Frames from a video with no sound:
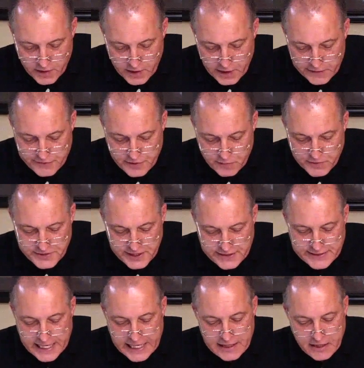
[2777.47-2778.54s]
If someone says,
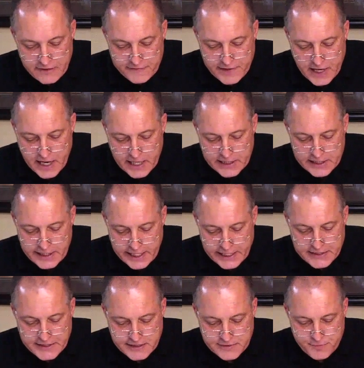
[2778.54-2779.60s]
I love God and
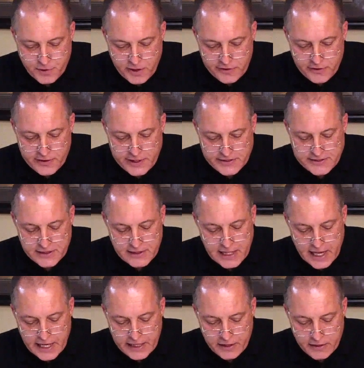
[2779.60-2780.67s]
hates his brother, he's a
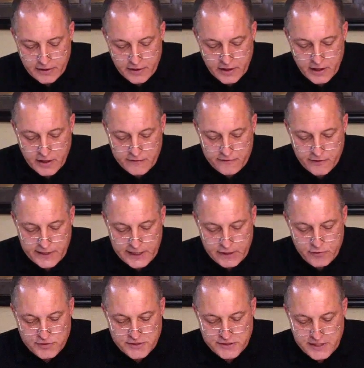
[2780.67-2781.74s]
liar. For he
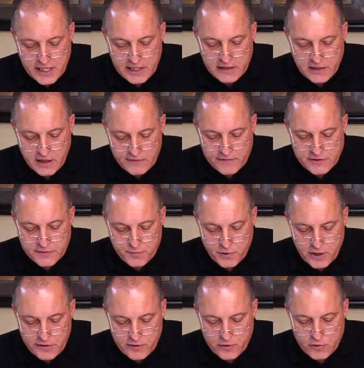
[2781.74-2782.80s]
who does not love his
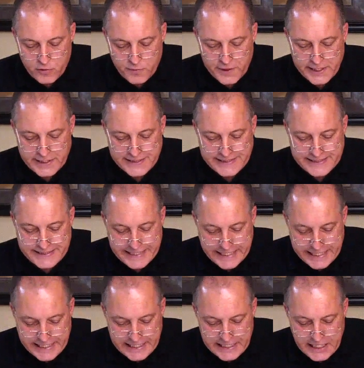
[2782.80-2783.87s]
brother whom he has
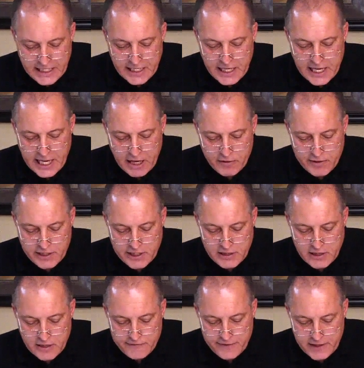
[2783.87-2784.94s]
seen, how can he
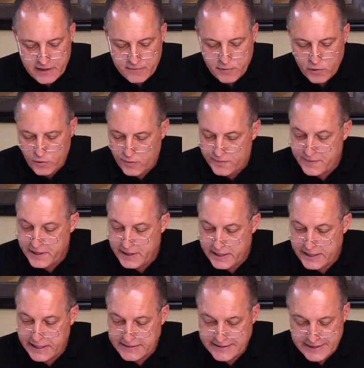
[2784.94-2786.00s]
love him whom
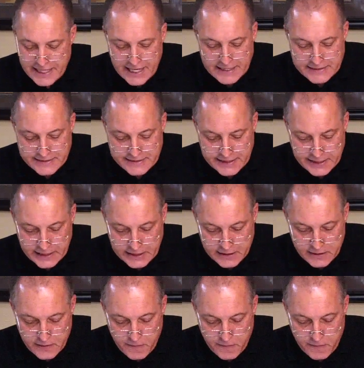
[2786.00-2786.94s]
he has not seen?